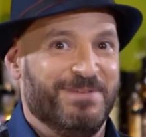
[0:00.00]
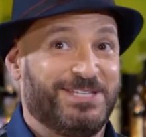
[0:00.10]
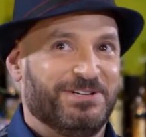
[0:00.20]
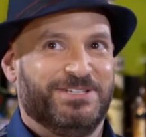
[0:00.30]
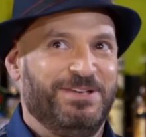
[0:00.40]

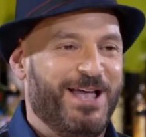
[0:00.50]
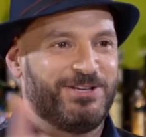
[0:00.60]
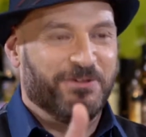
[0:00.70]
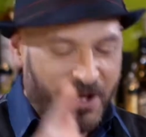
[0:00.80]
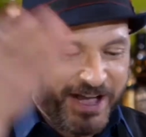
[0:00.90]
Mr.
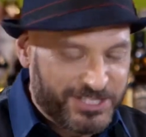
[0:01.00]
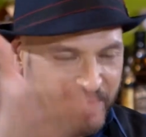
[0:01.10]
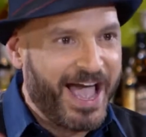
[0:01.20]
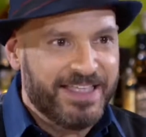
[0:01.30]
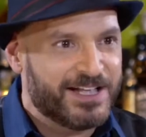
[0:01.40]
DiPietro. Okay,
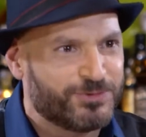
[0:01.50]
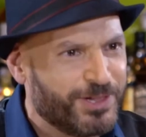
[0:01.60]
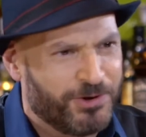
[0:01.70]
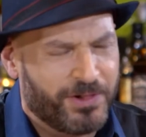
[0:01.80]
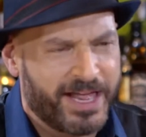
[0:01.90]
so God, that's
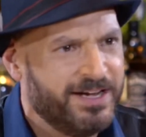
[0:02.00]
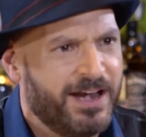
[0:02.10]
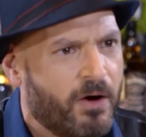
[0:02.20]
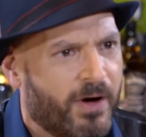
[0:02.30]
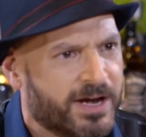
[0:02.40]
really cool. I
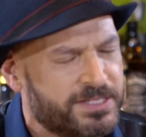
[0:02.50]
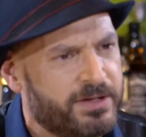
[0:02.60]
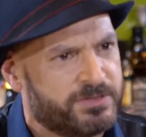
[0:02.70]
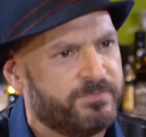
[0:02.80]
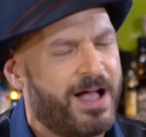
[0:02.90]
didn't know honestly
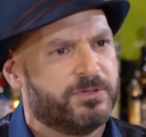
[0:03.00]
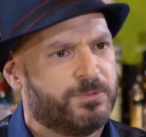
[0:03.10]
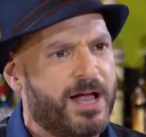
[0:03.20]
yeah. he was involved in this